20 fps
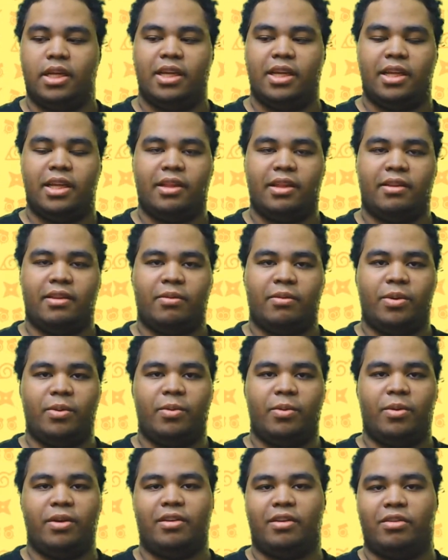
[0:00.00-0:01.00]
he
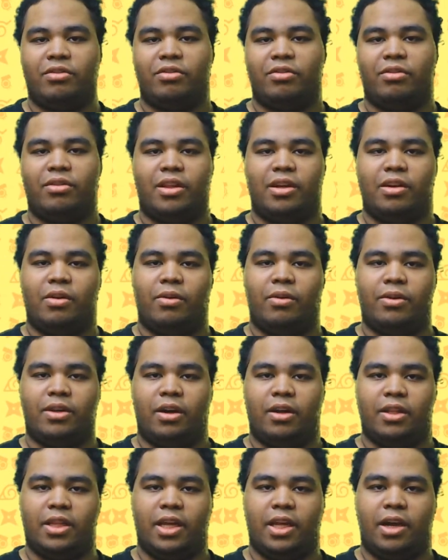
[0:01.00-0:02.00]
wasn't truly going
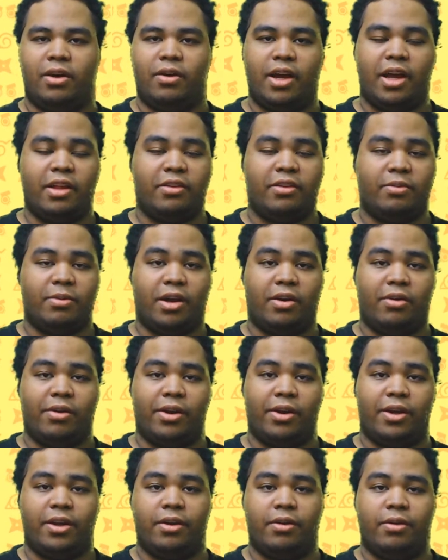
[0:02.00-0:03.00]
all out, as we
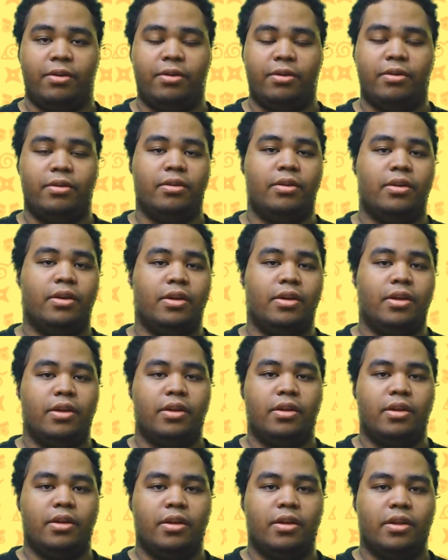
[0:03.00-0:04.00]
already know.
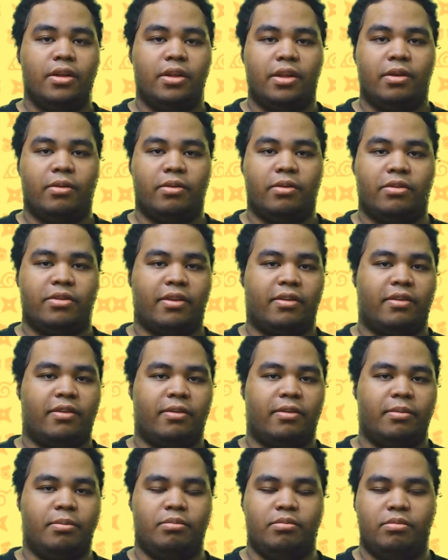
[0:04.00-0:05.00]
He was
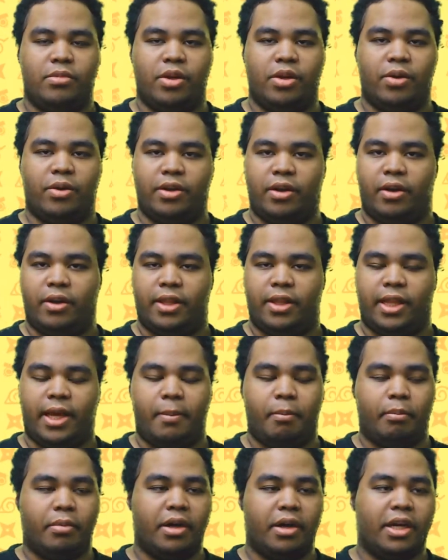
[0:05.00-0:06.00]
just doing all
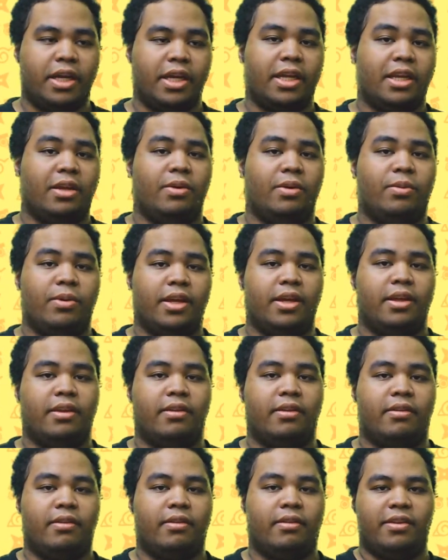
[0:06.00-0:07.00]
that. But
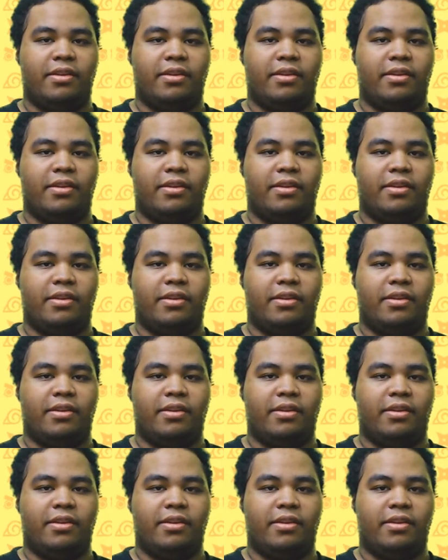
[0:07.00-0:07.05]
anyways,